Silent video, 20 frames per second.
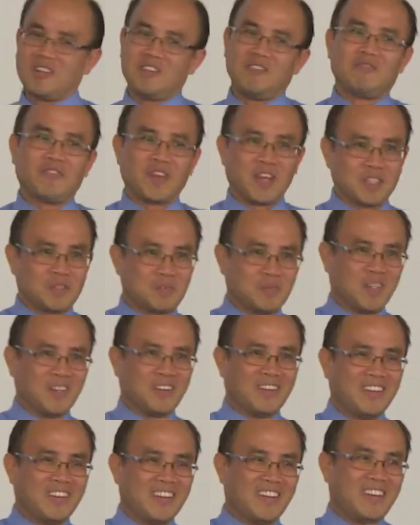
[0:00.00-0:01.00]
investment.
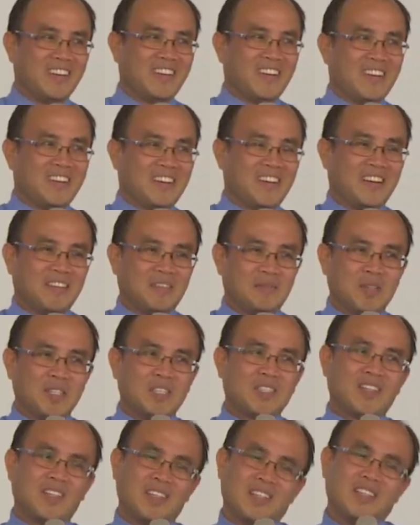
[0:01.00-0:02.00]
Right?
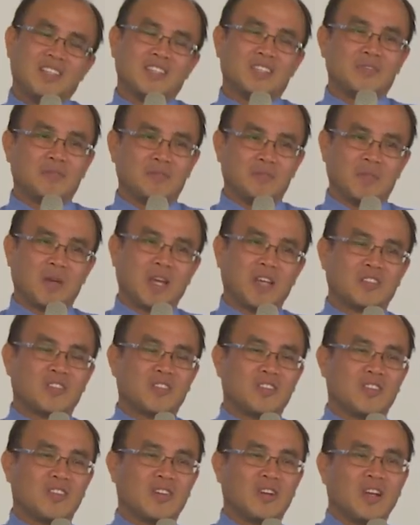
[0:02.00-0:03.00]
Basically, this
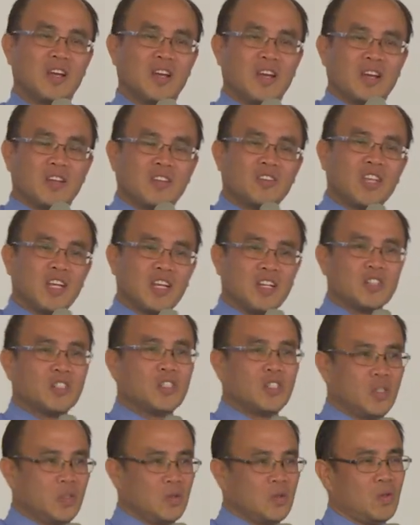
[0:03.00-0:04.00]
measure
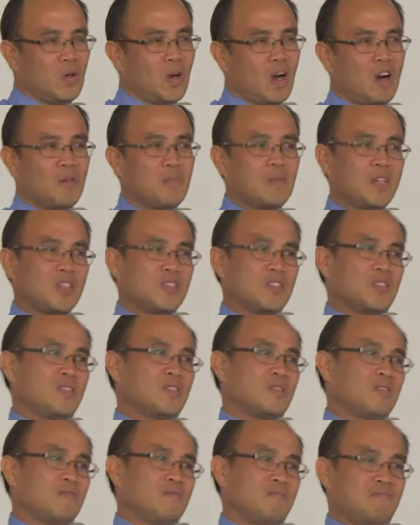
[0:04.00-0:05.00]
tells you how much
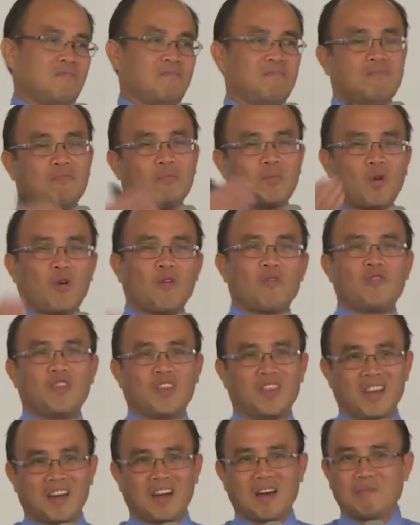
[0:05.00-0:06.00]

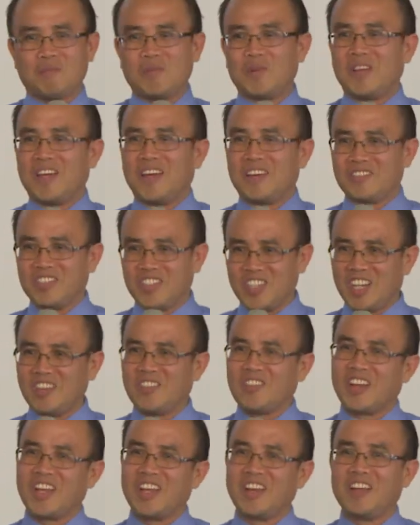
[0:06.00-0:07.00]
profit the company has
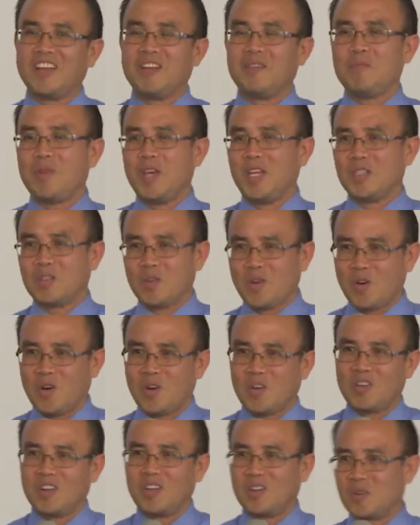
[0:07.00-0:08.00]
generated based
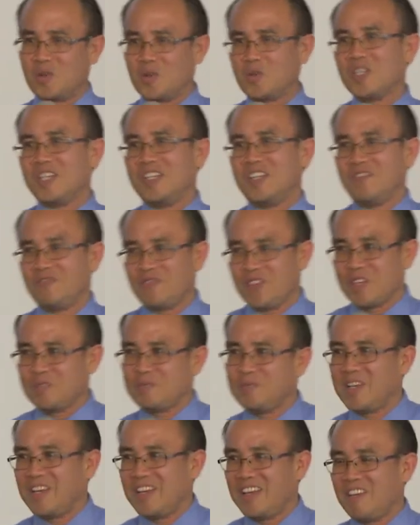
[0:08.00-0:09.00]
on the total
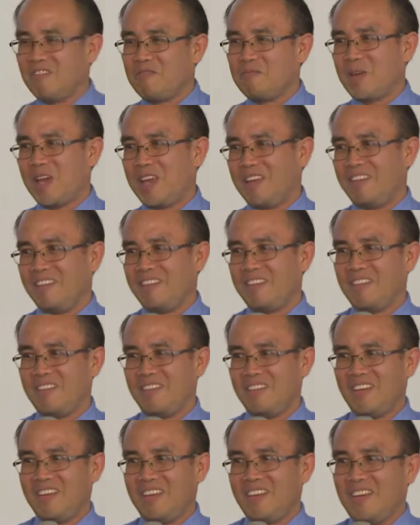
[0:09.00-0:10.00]
investment they have made.
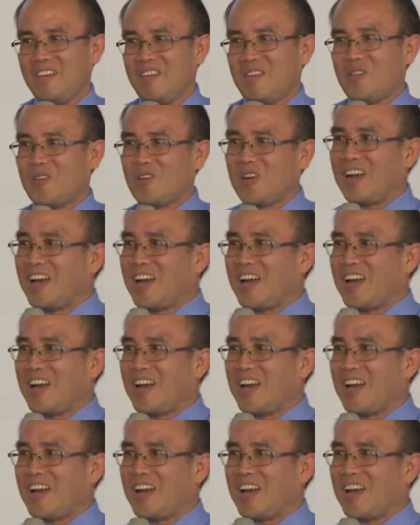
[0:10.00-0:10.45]
Or